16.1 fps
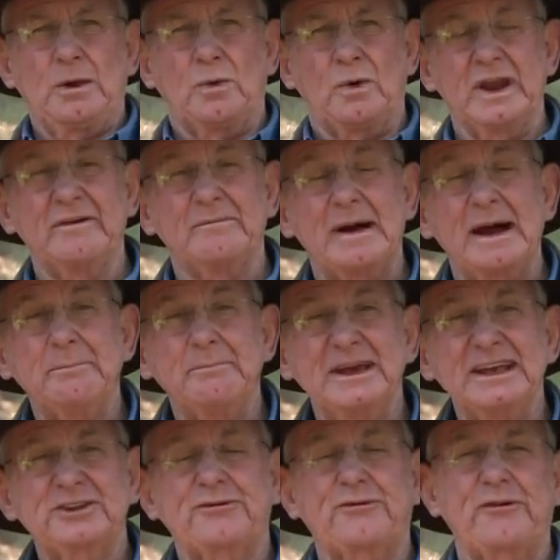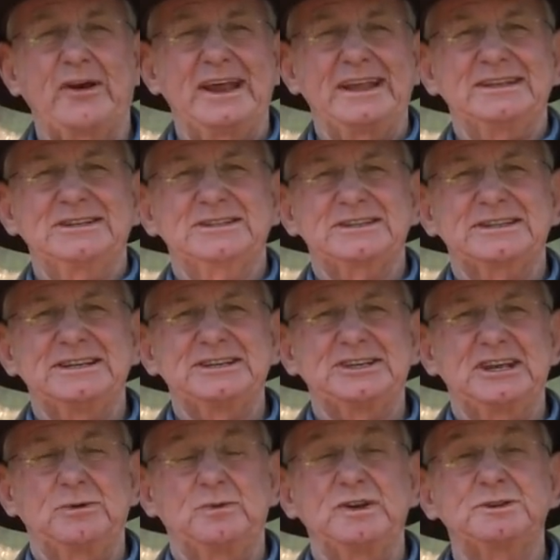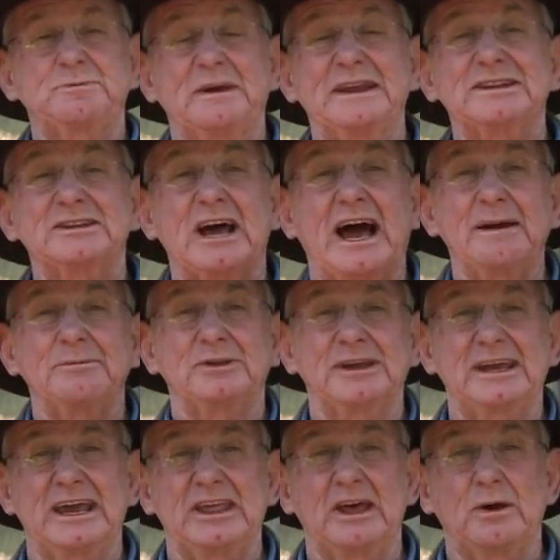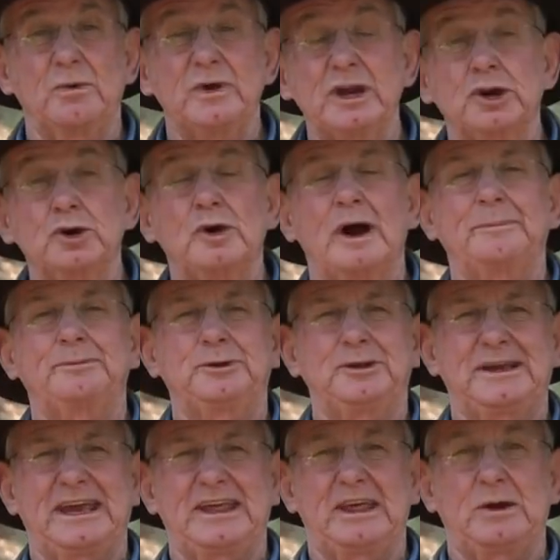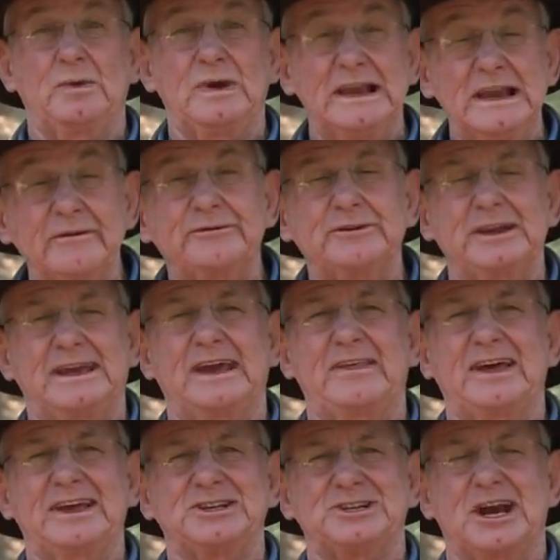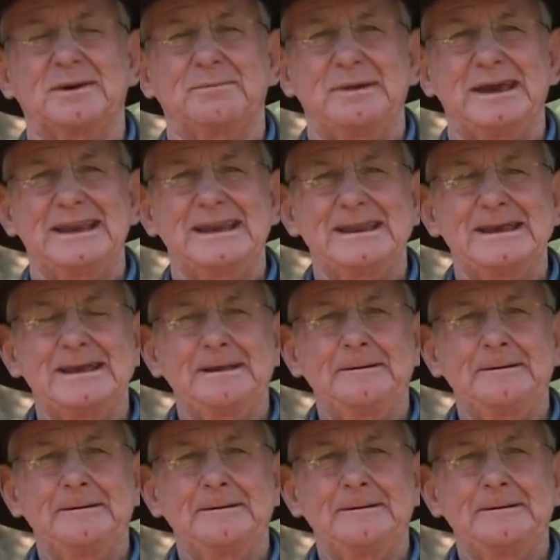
One of my best friends, he said, we spent time together, we grew up together, we lived together as young men,